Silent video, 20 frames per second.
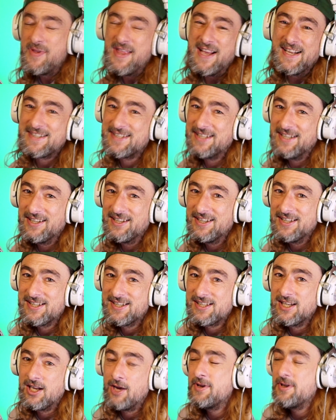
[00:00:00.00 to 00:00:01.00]
I mean, that's it,
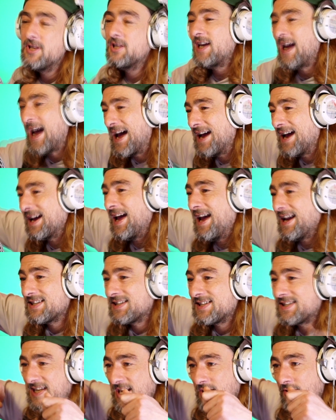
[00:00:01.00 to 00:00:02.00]
isn't it? I mean, the
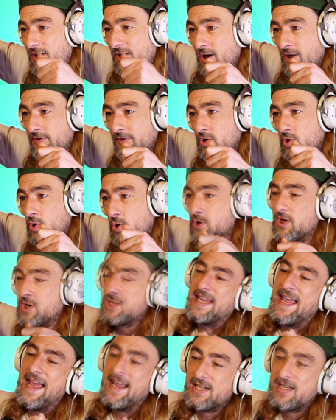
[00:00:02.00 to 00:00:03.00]
exterior of the
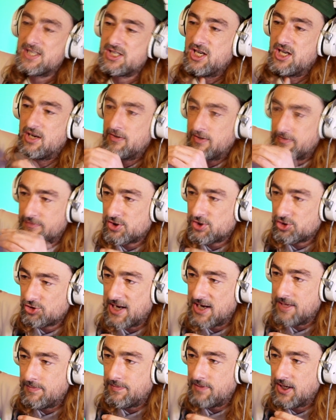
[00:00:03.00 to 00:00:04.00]
corner, the exterior of the
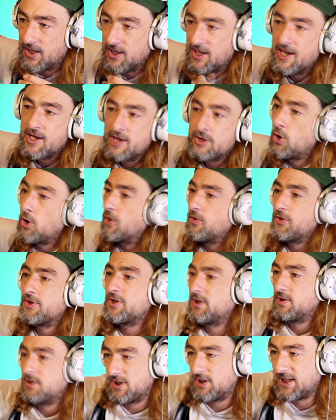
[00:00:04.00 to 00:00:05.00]
straight bit,
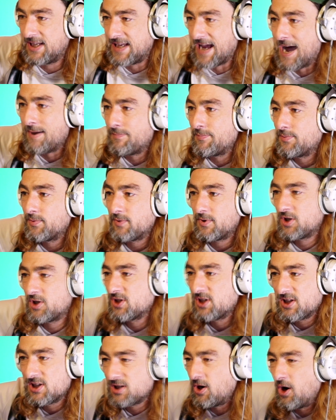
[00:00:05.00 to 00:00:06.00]
not the gap,
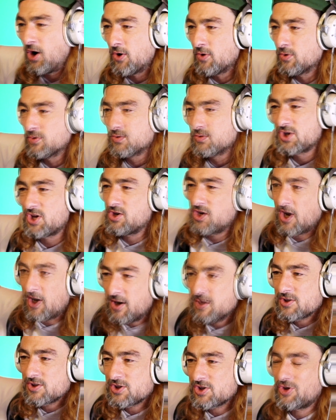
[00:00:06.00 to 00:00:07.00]
because it's a hole, so you
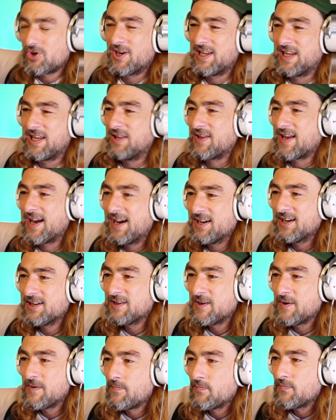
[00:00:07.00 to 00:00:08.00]
can't strike it
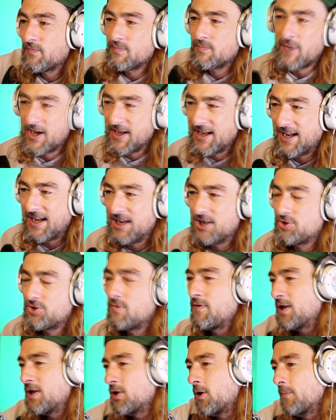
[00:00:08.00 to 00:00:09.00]
there. By
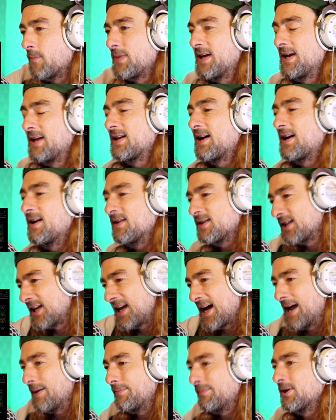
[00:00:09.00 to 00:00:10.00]
nature of it not being there, it's
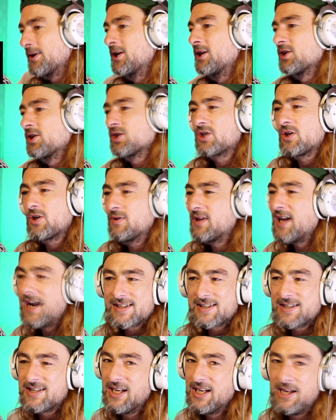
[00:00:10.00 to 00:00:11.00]
the gap. So
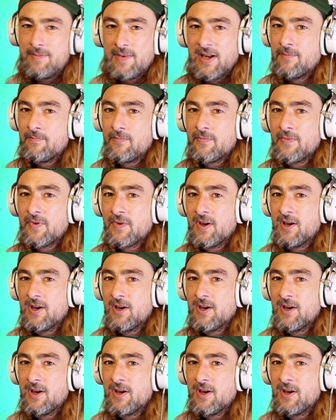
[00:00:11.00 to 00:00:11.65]
that's the limit.